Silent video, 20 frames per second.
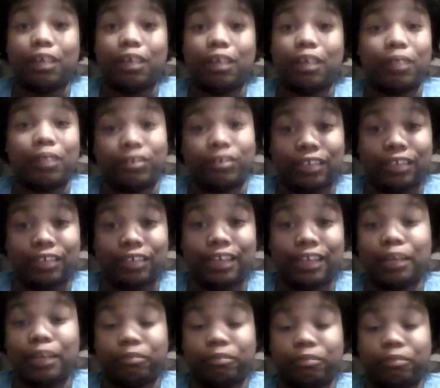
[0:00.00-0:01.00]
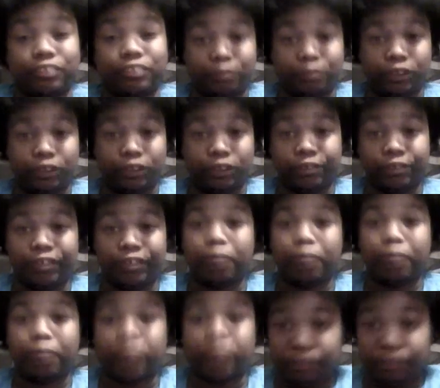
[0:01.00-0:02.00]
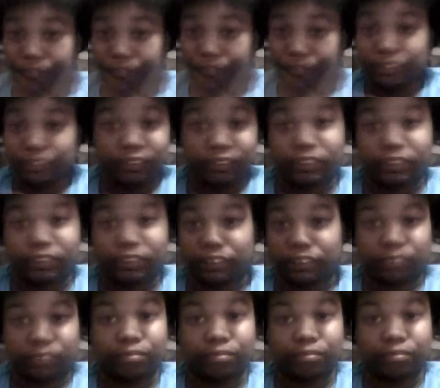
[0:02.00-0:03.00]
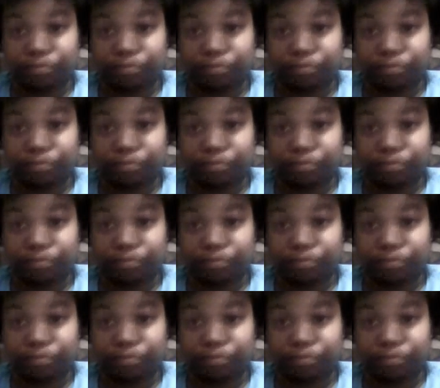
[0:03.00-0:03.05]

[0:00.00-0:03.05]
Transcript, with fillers: I'm not gonna lie, I'm a Rick and Michonne fan, but for this...